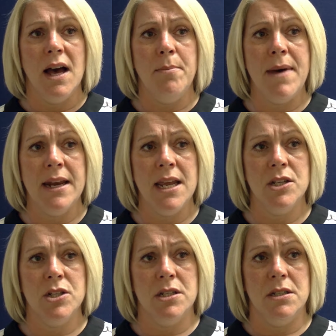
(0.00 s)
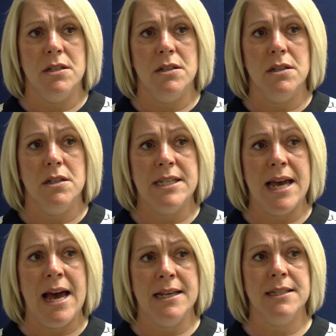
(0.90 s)
I managed to
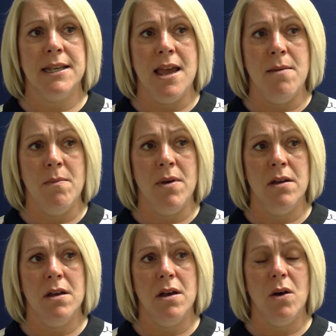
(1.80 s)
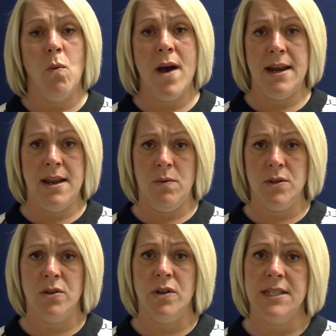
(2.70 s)
ask him when he
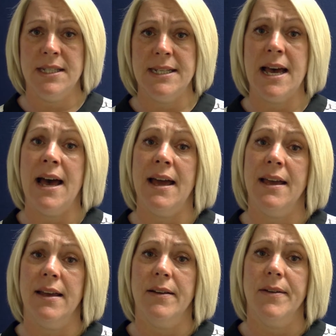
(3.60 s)
was going to die.